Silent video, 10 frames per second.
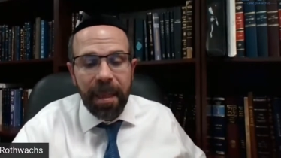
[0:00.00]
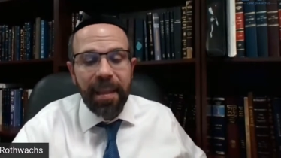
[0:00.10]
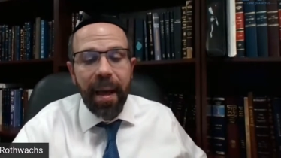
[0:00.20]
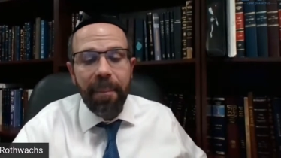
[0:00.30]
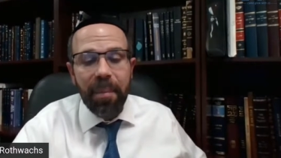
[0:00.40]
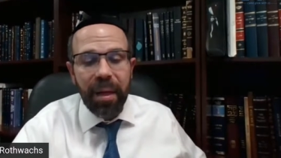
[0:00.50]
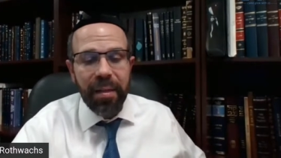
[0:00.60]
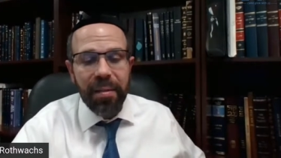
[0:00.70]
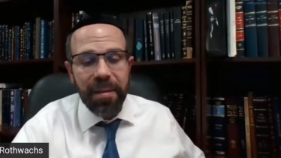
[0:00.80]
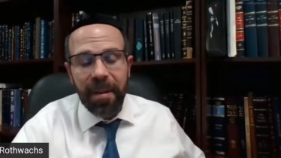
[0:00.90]
that
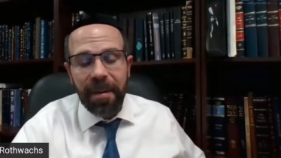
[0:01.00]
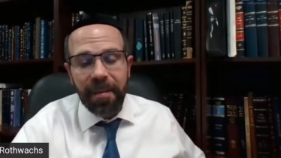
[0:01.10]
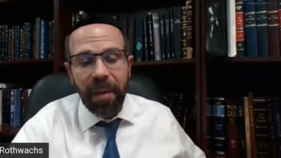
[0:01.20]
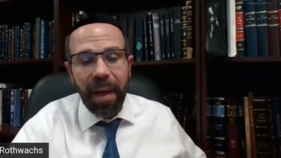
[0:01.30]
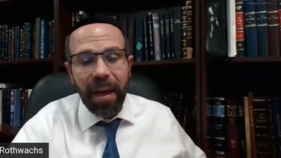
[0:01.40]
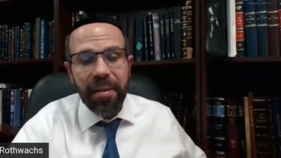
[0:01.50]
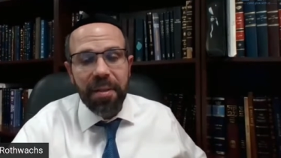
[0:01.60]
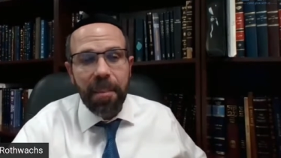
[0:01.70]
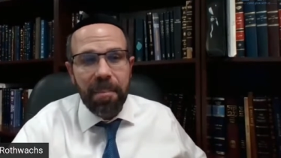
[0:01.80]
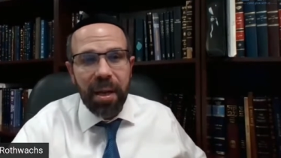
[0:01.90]
means that
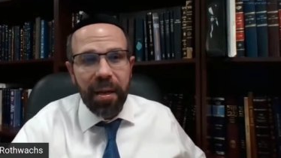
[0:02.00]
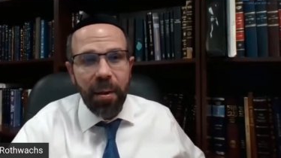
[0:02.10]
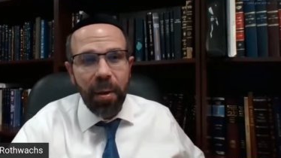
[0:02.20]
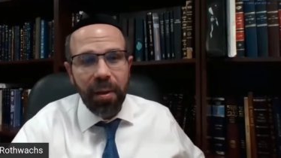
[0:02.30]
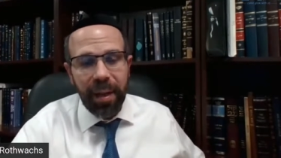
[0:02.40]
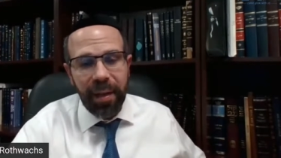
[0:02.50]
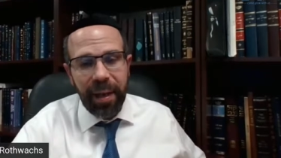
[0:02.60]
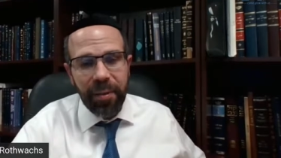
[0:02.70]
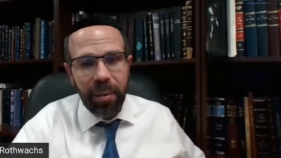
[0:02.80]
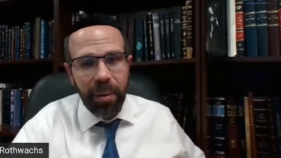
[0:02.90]
is the be-all
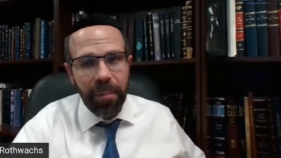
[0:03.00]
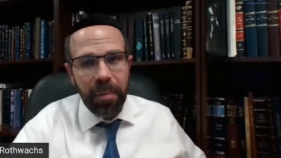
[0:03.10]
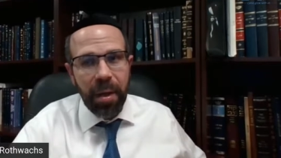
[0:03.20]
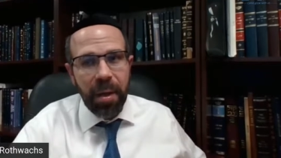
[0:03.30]
and end-all.